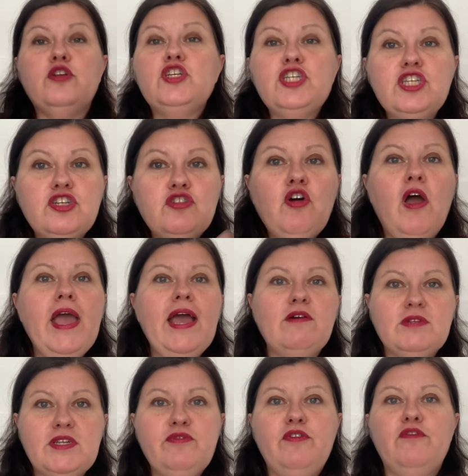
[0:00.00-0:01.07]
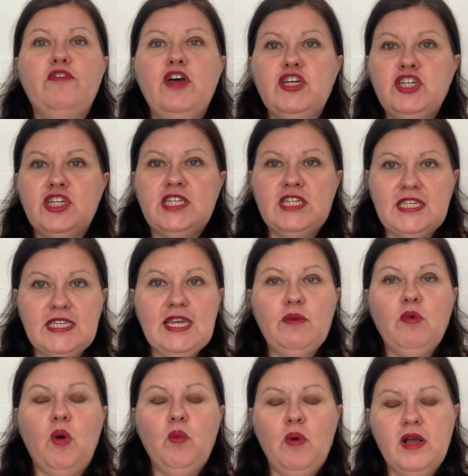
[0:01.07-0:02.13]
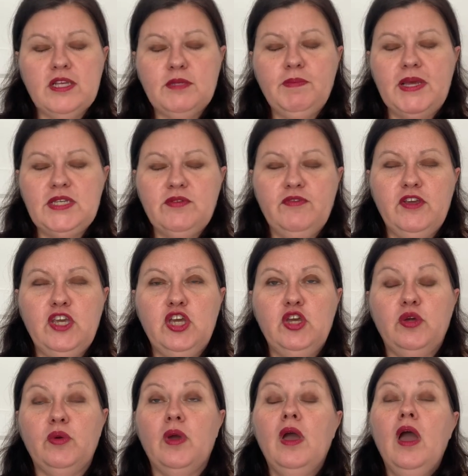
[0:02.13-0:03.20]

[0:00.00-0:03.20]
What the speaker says: just try out different versions to see what works best for you.